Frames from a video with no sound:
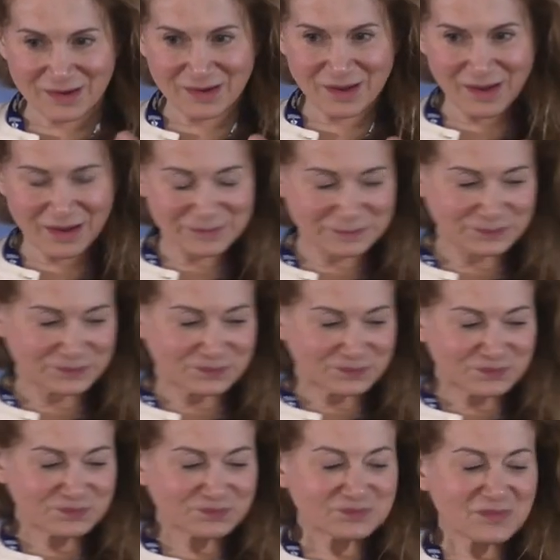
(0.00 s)
Yeah.
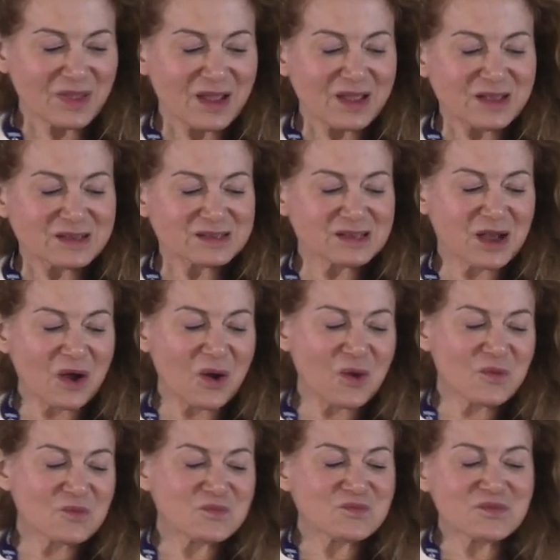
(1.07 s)

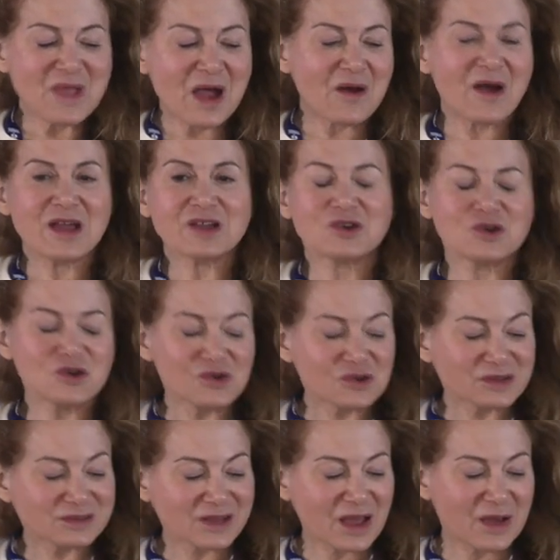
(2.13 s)
So now I
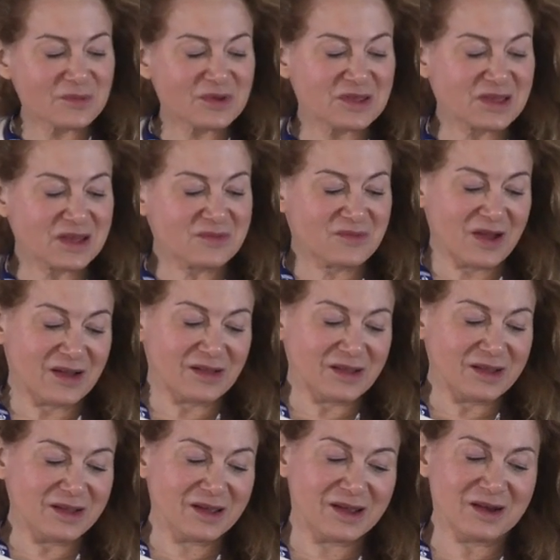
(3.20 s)
Googled empathy
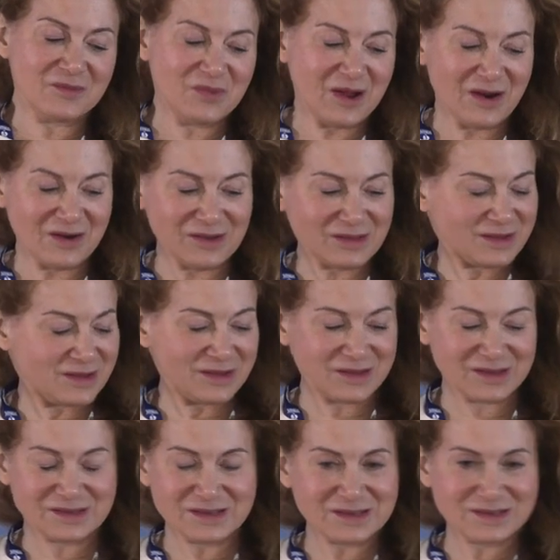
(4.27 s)
belly, and apparently
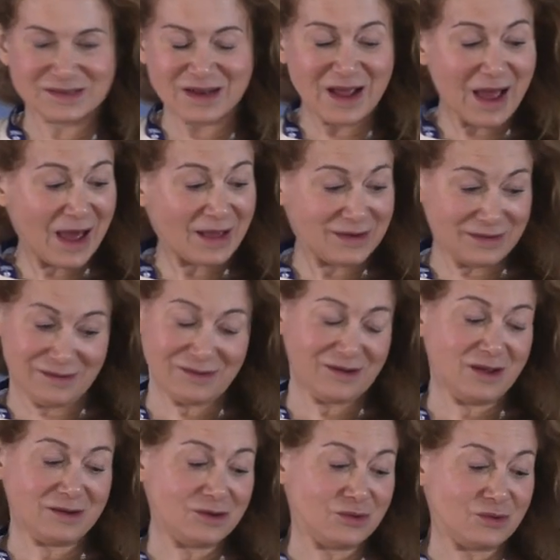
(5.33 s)
this is not
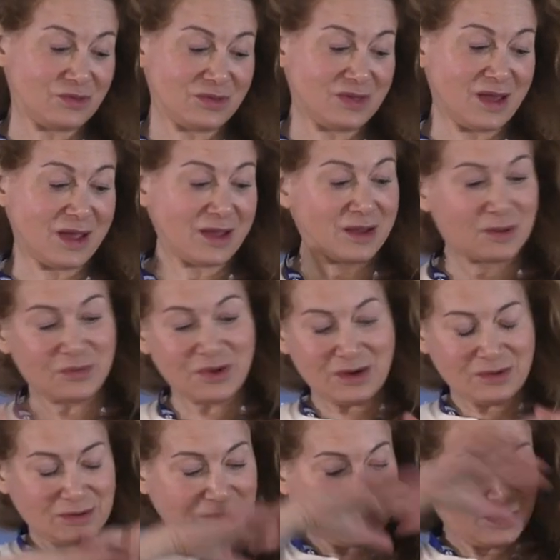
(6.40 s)
a new thing.
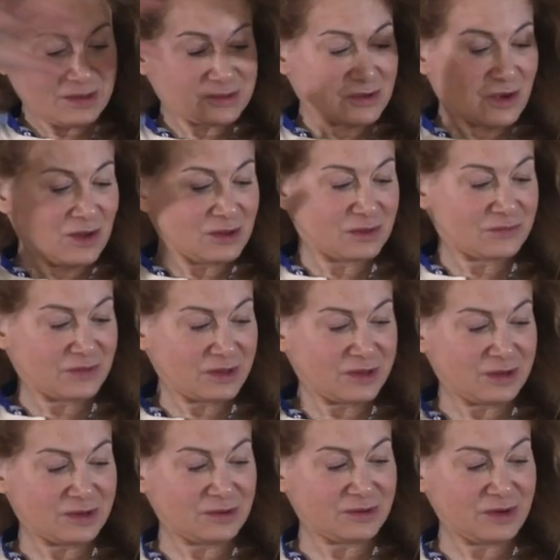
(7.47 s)
Apparently it's all over
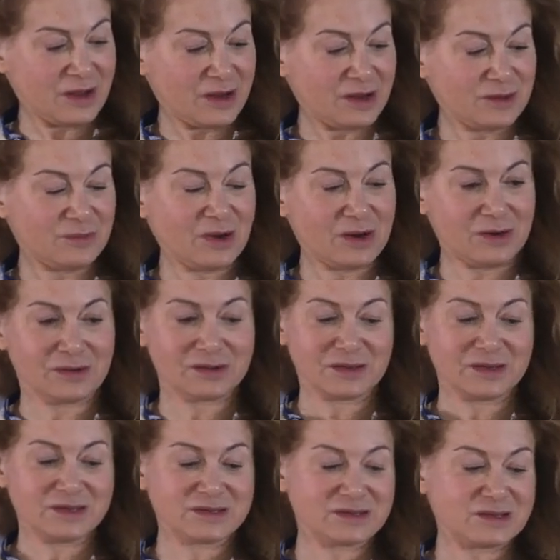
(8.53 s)
the internet.
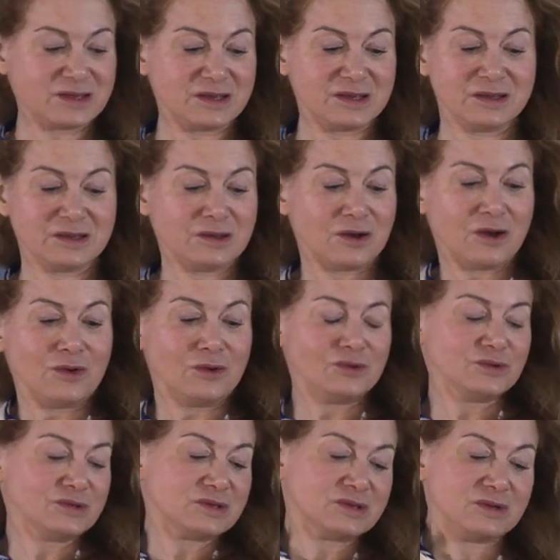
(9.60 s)
Apparently
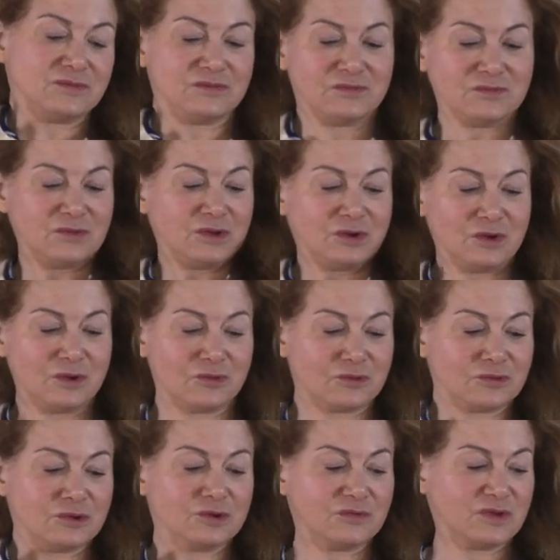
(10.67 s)
CEOs of, you know,
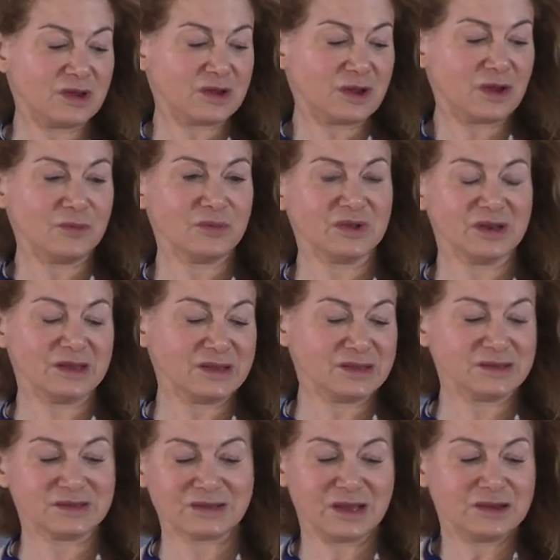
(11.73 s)
groovy
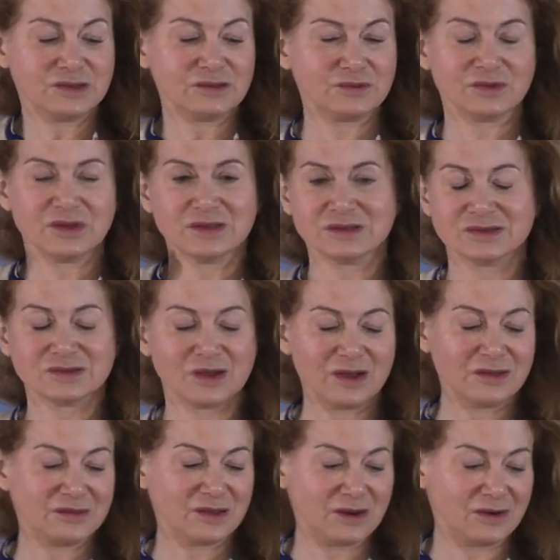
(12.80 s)
companies, they do this
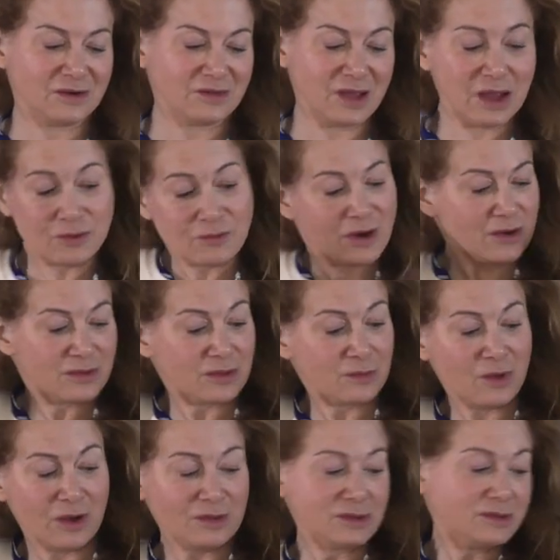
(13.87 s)
on their, they wear
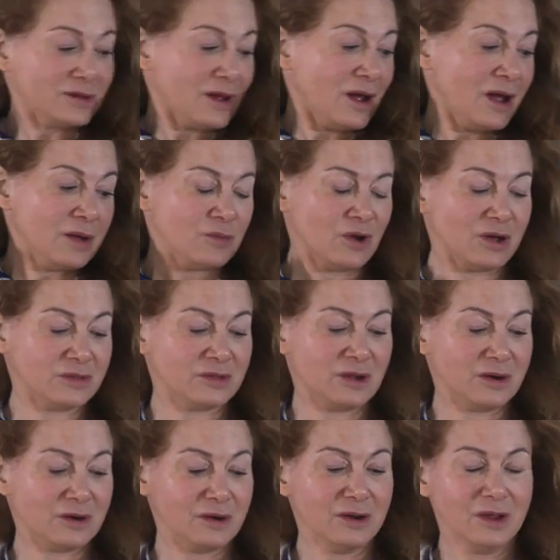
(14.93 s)
them all the time on
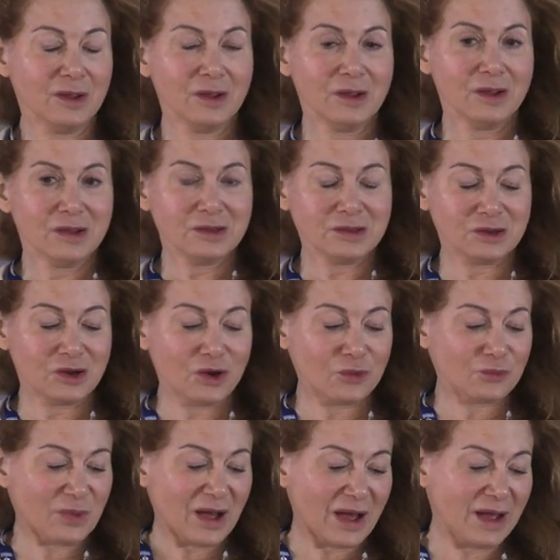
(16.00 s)
their, you
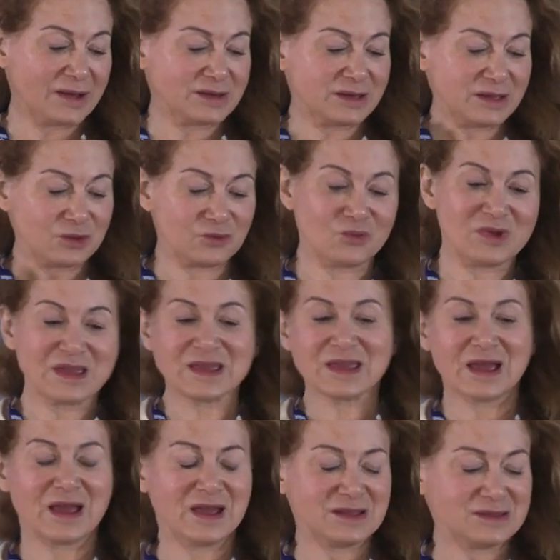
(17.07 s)
know, bonding
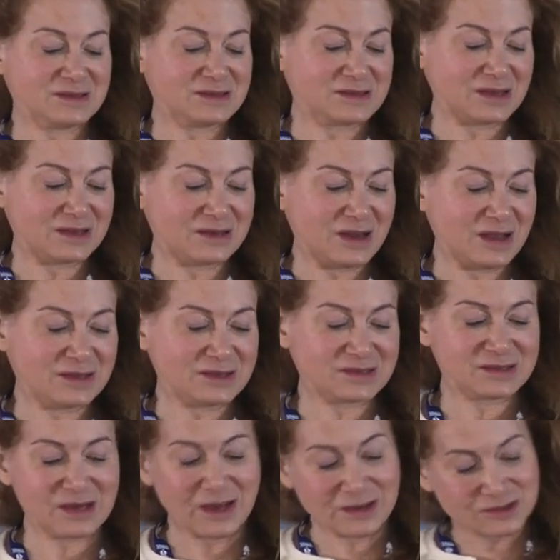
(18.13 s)
weekends and
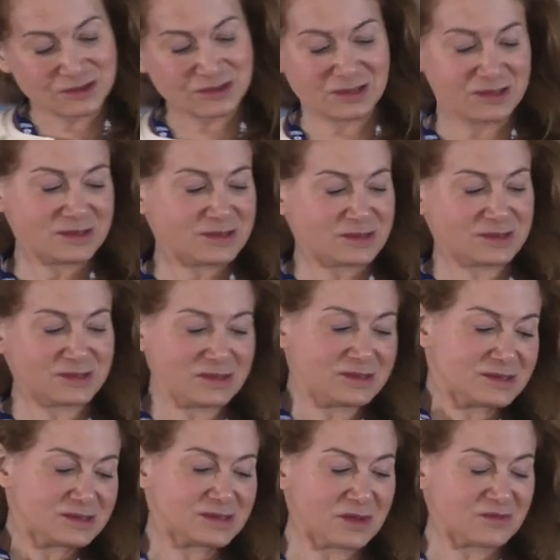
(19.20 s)
such.
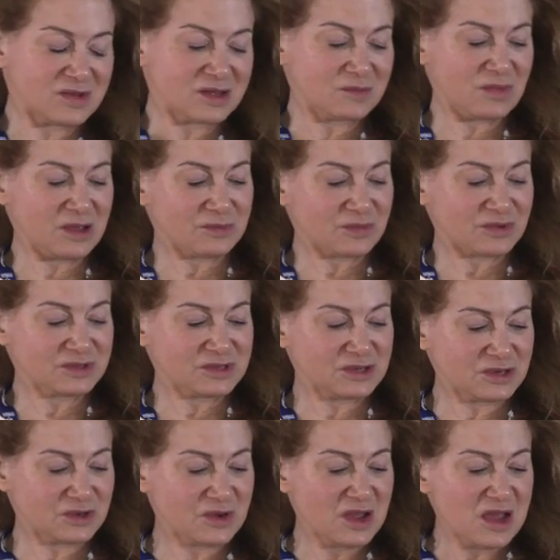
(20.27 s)
This is something people
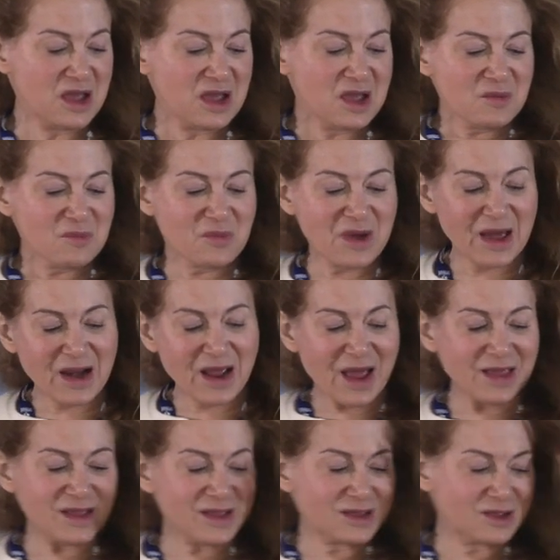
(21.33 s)
do.
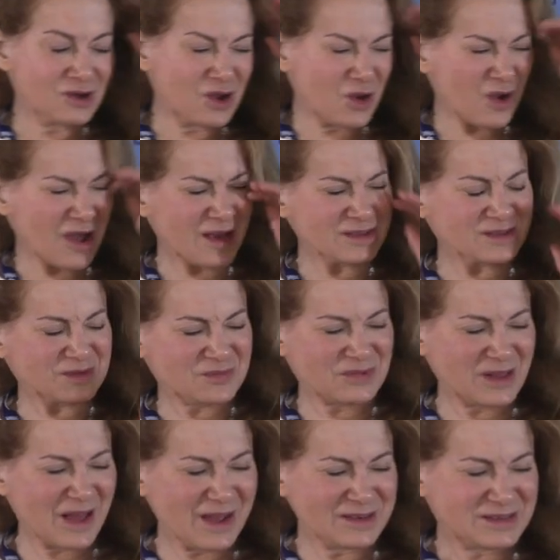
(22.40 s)
But, you know, as
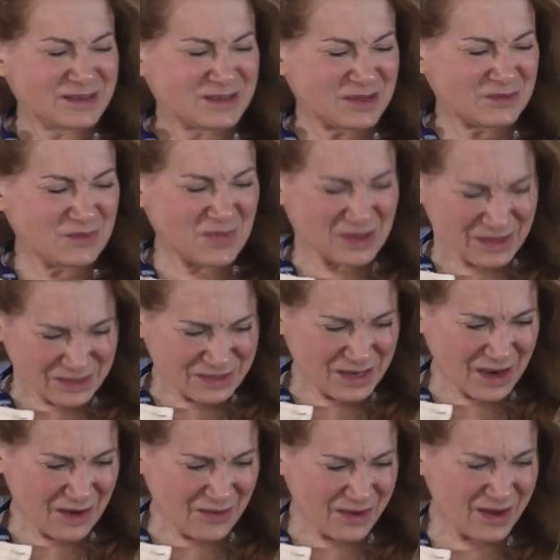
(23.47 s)
applied to the
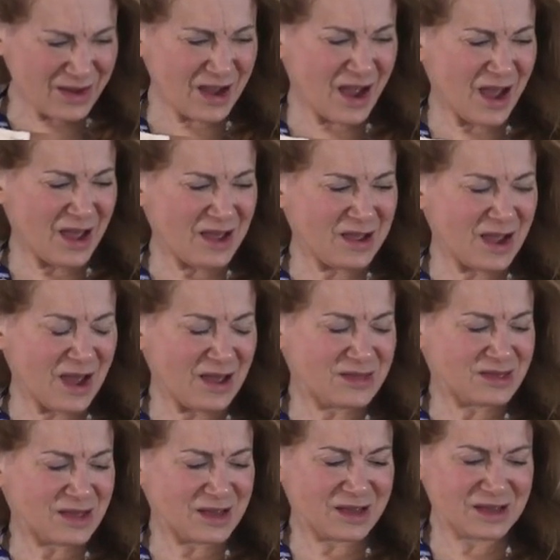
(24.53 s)
military, I
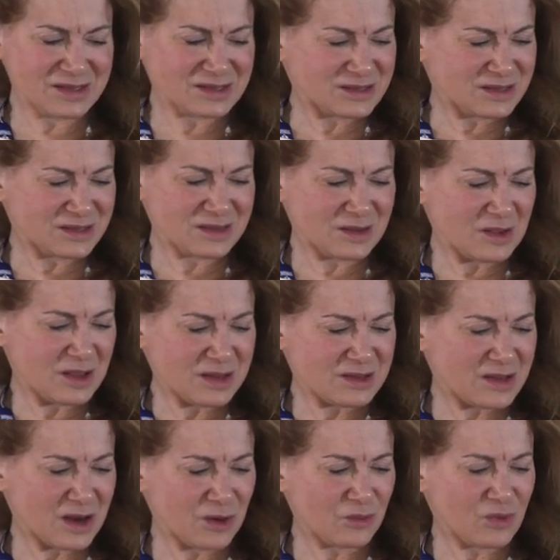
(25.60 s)
think
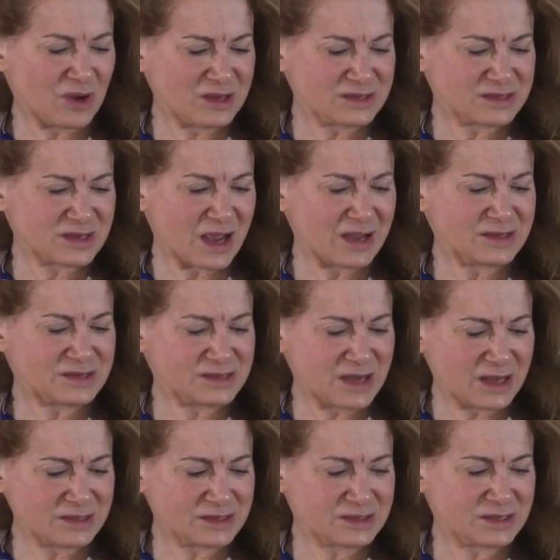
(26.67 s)
I
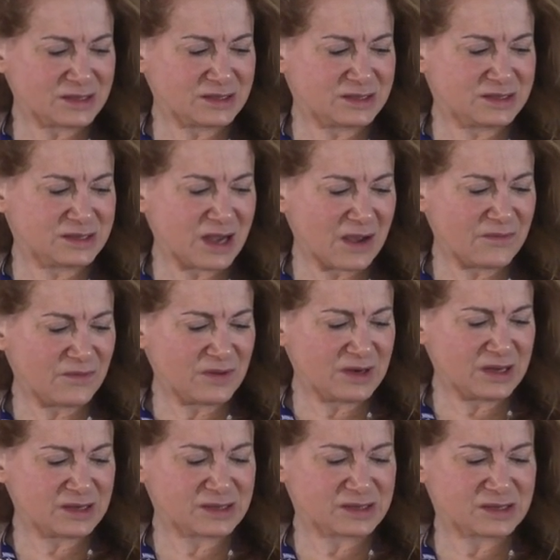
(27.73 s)
sensed a
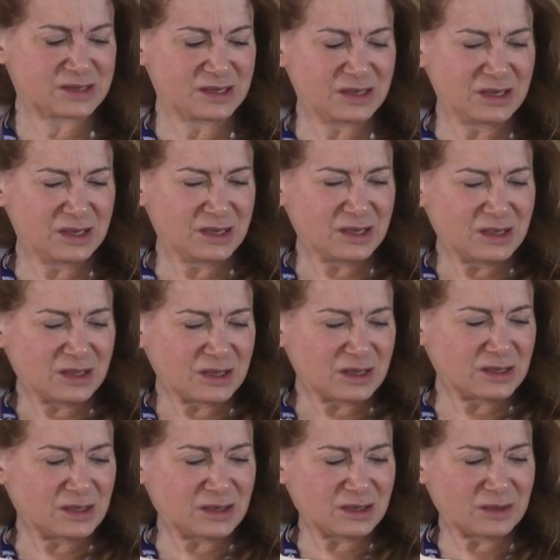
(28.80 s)
definite,
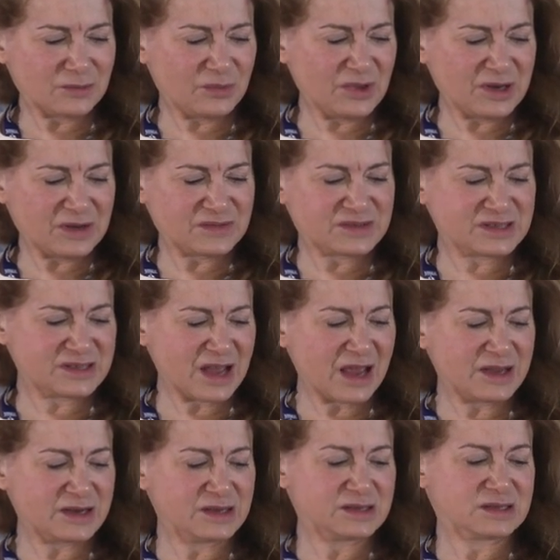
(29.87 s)
a little bit of
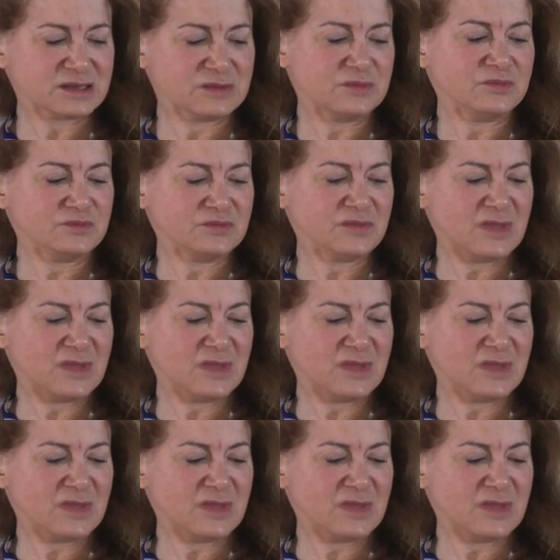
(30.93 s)
sadism